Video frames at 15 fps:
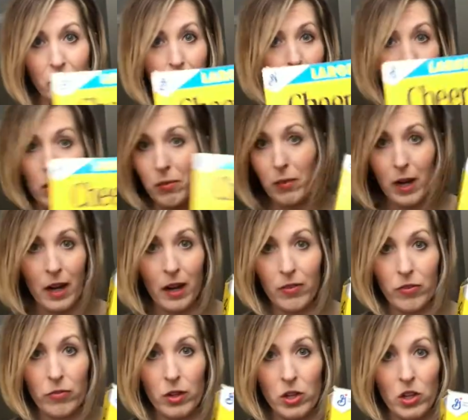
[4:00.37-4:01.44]
pull them right off
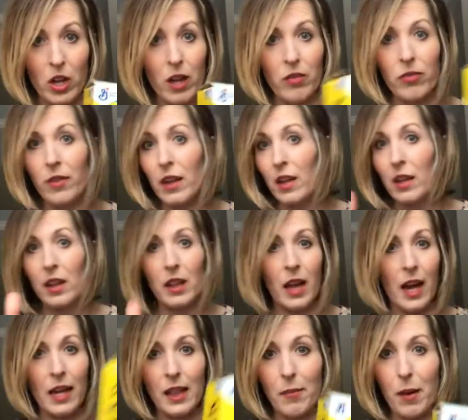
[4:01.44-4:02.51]
of your shelf,
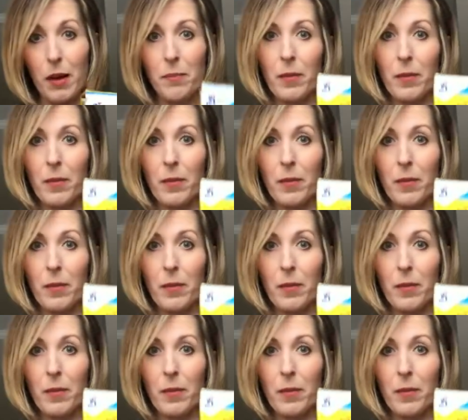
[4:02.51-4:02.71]
line them up,